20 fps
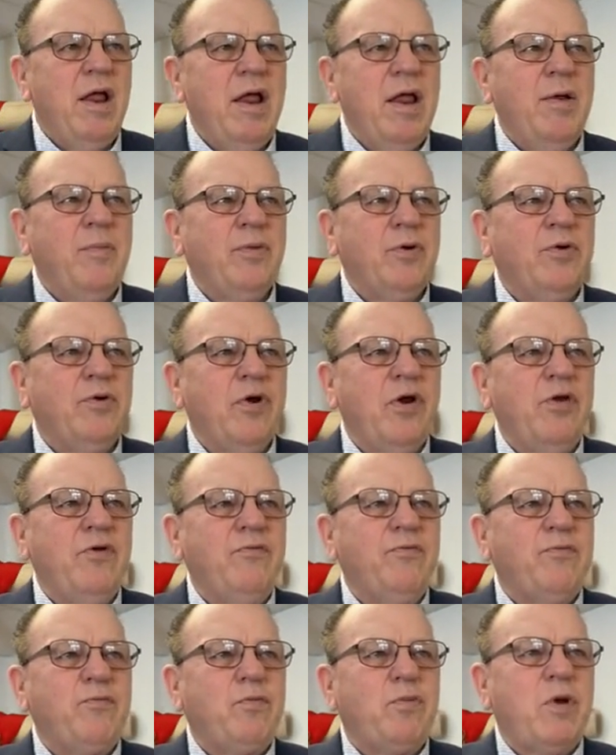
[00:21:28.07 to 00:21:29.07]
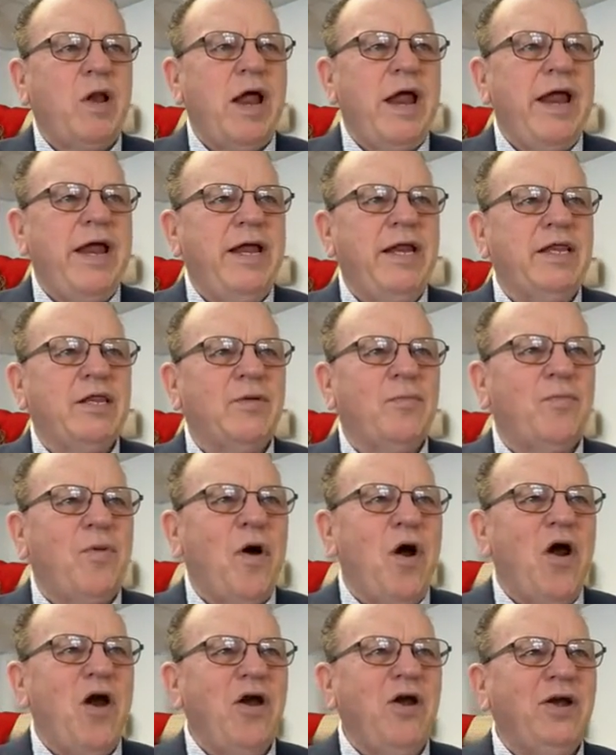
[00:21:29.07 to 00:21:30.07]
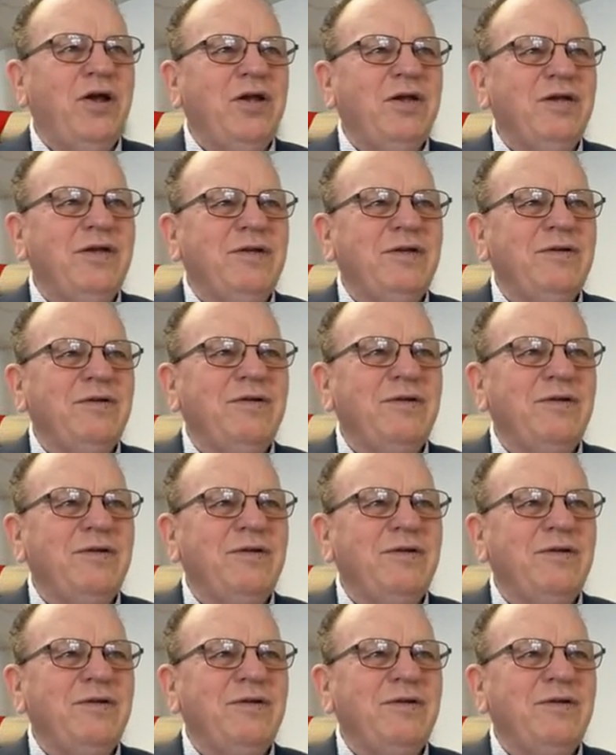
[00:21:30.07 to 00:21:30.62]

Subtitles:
Hypocrite, playing the part,